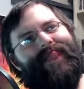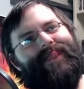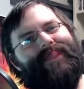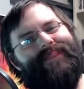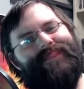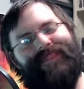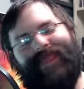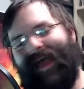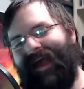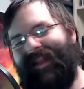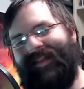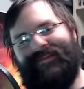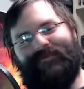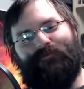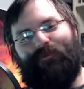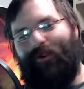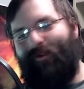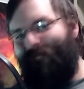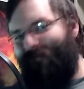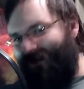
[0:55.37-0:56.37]
that is
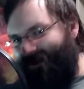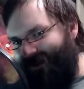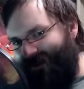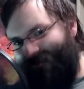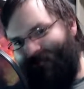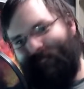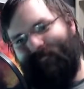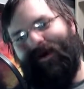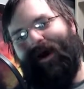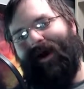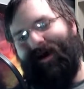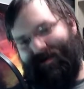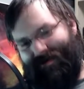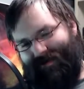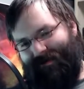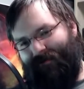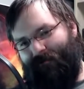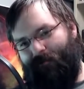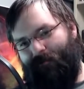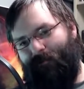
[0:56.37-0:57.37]
perfectly
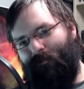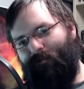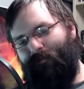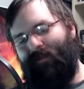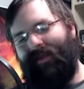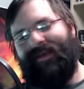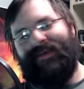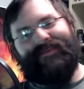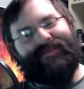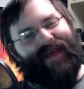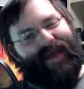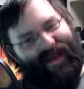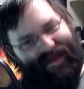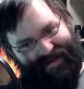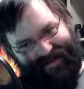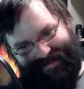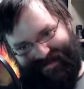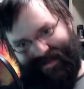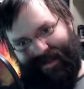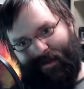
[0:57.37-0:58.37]
fine because I
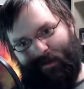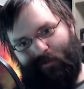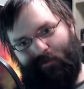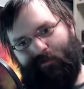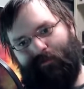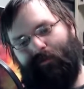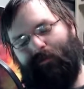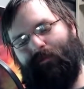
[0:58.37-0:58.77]
decided to.